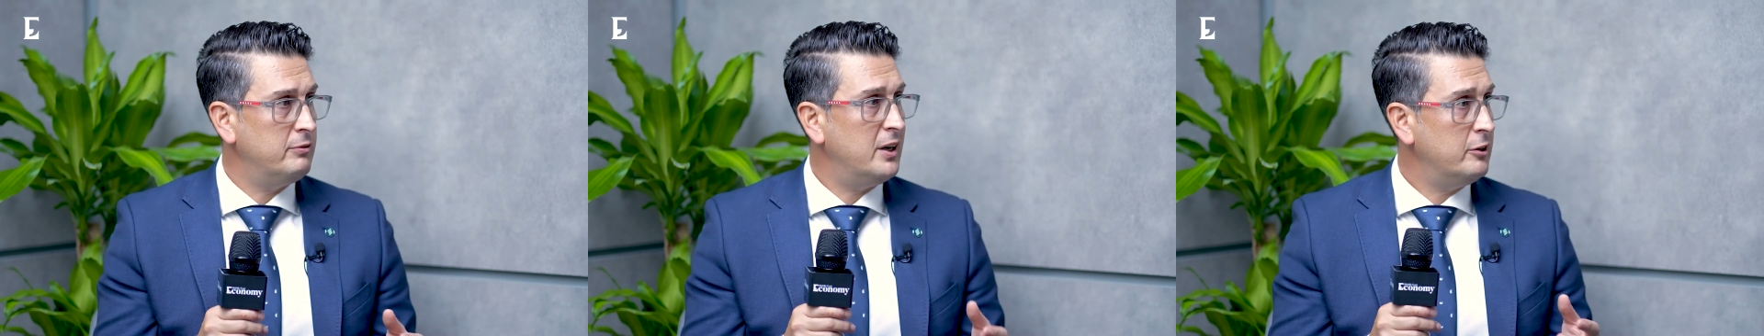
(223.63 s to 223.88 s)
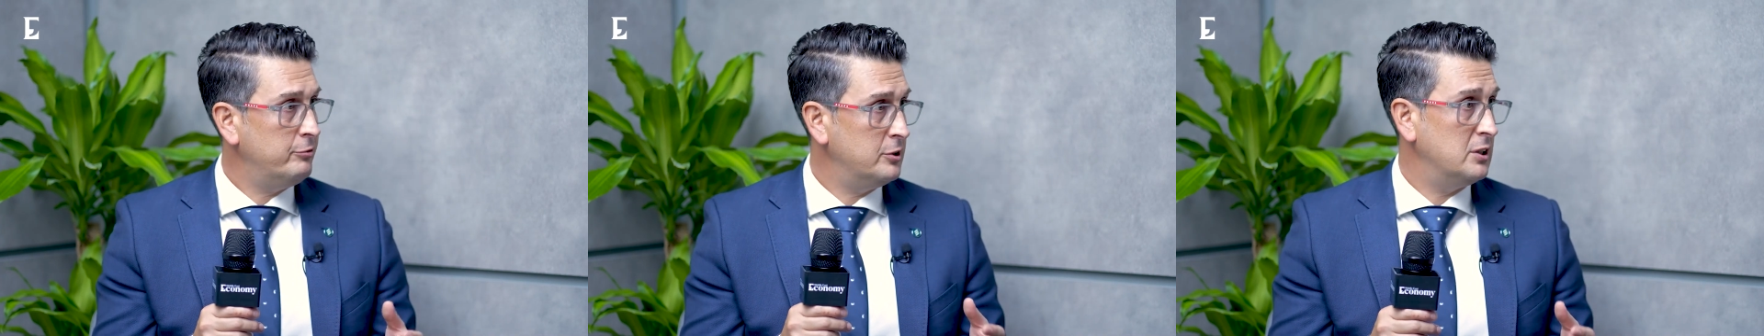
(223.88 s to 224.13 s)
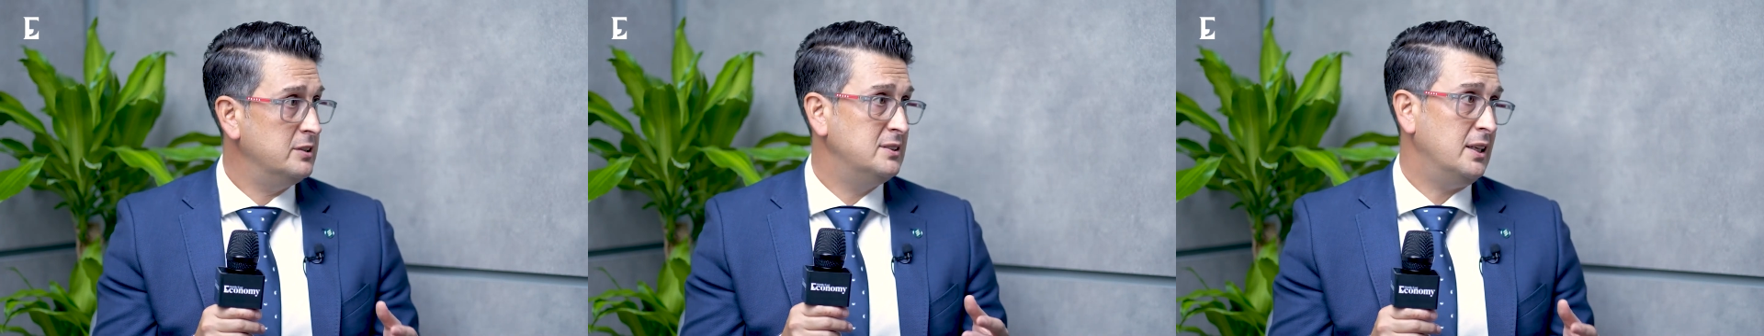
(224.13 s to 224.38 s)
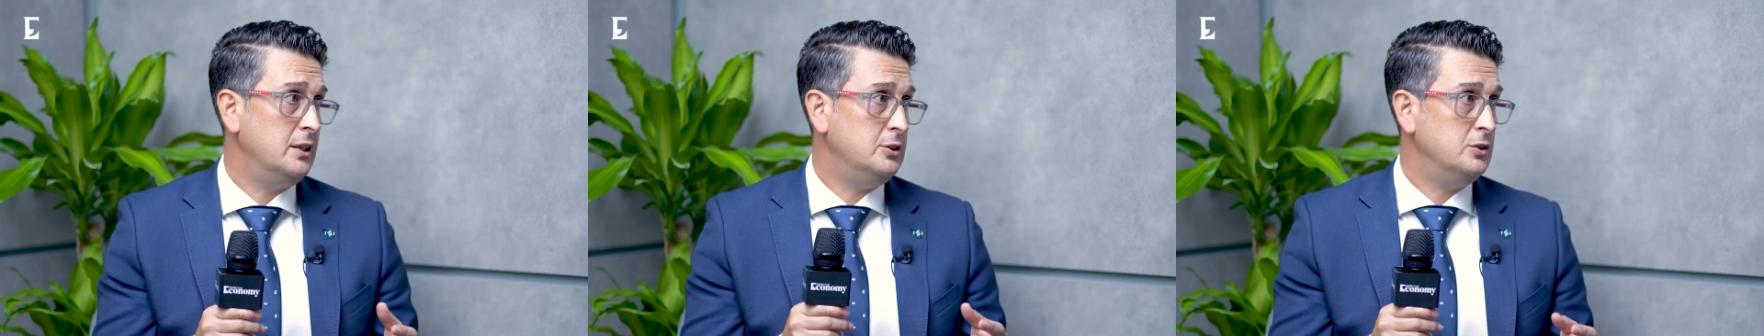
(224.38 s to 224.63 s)
of artificial
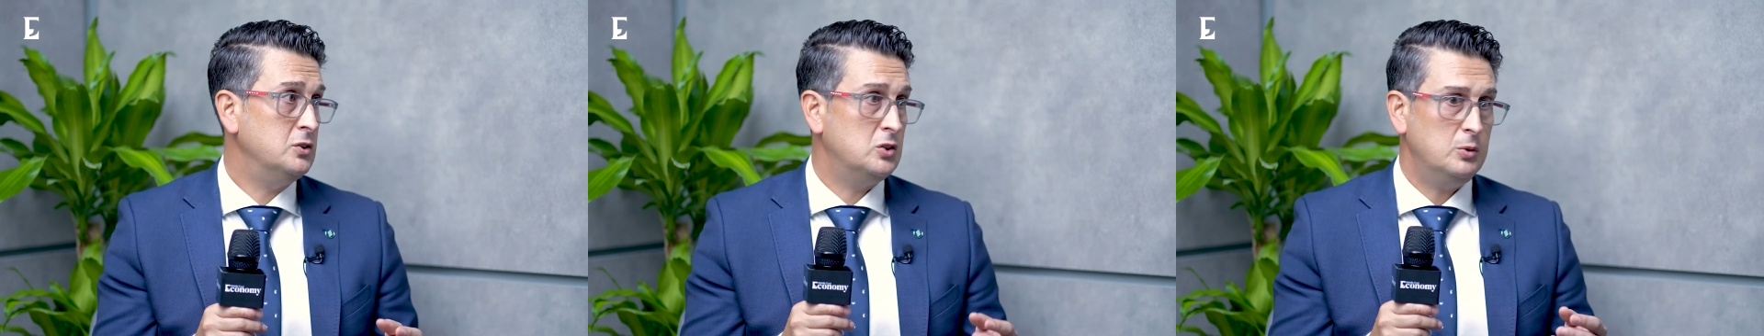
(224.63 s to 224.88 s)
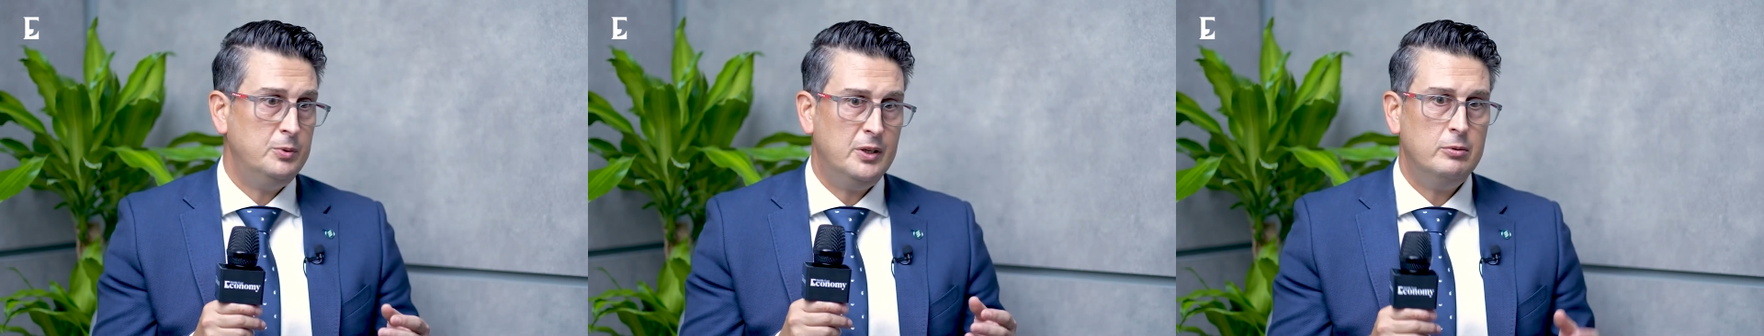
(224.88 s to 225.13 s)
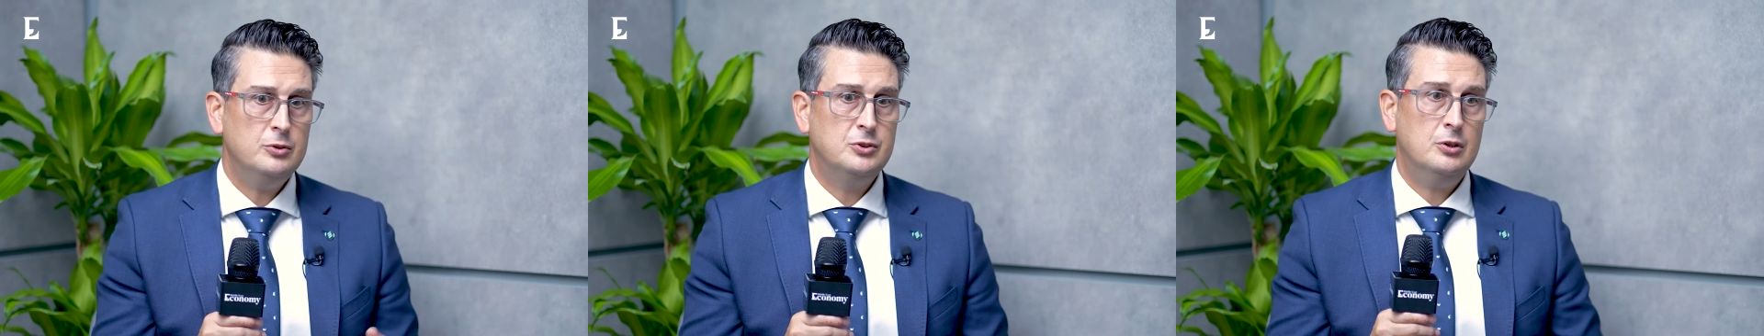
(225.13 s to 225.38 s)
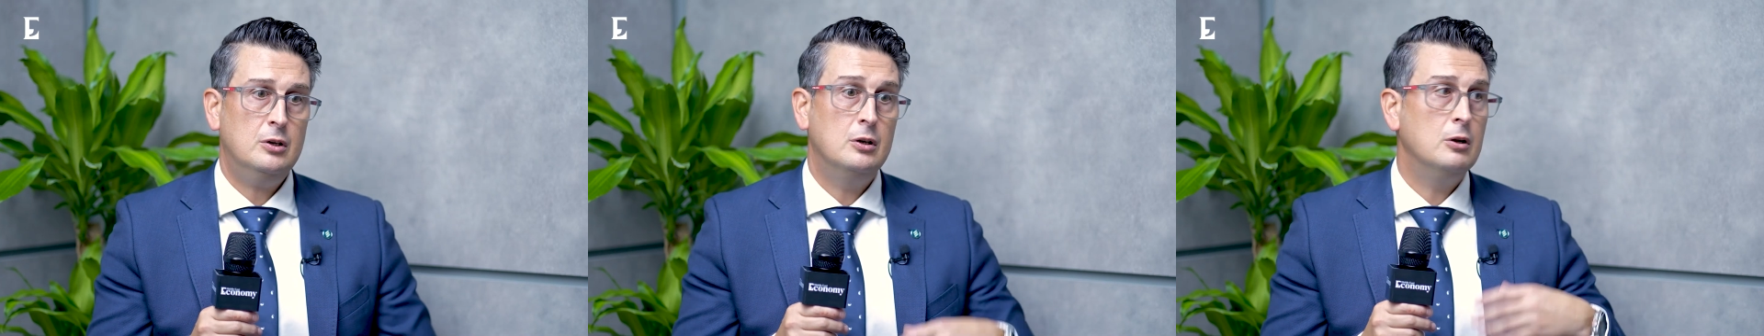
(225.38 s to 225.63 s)
intelligence to be able
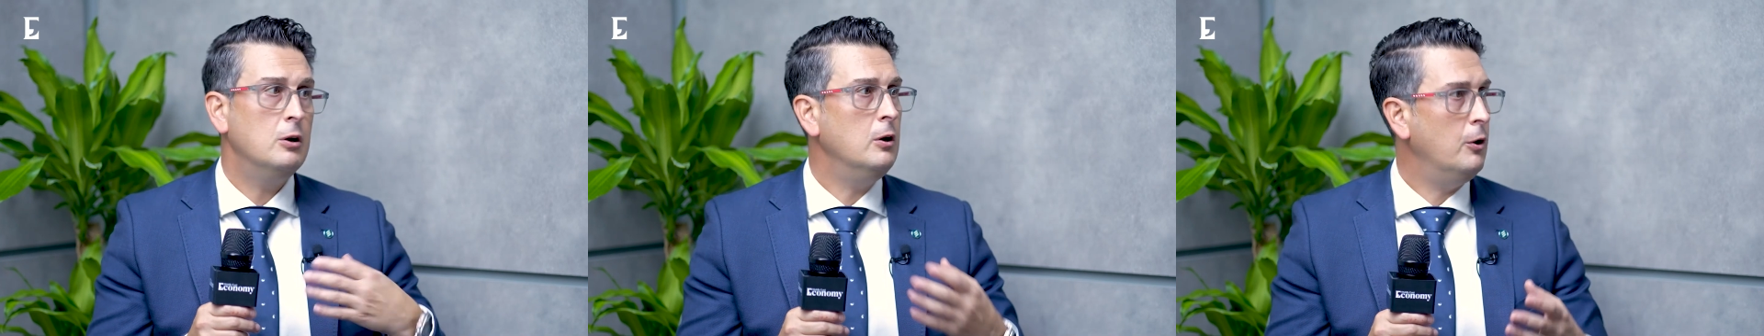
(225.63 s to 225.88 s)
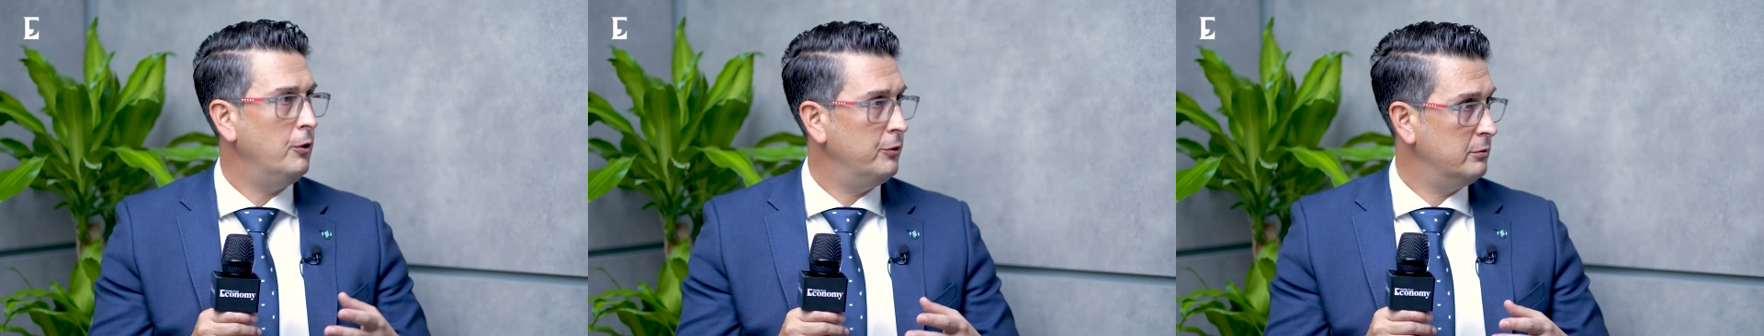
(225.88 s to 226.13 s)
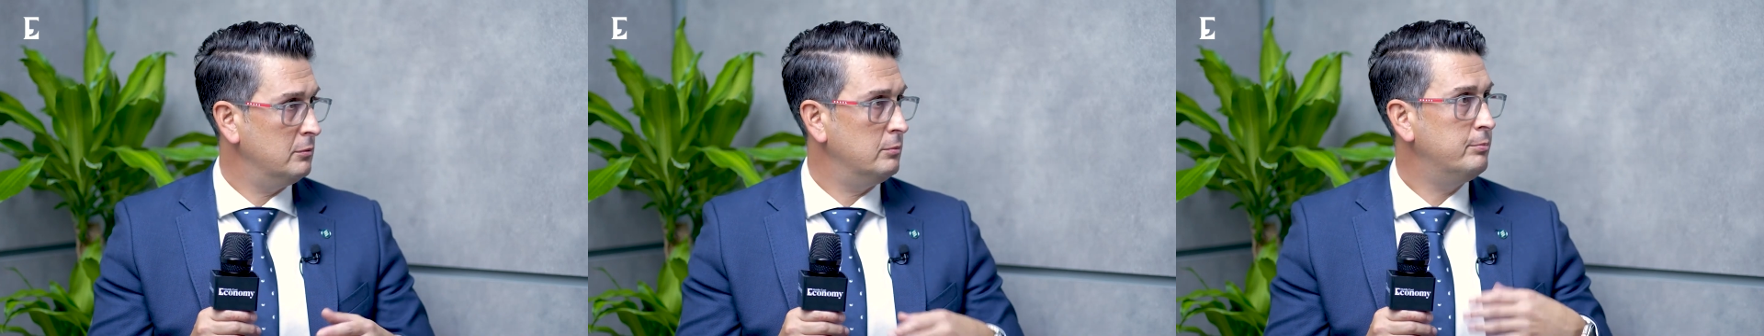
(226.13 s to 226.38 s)
to learn,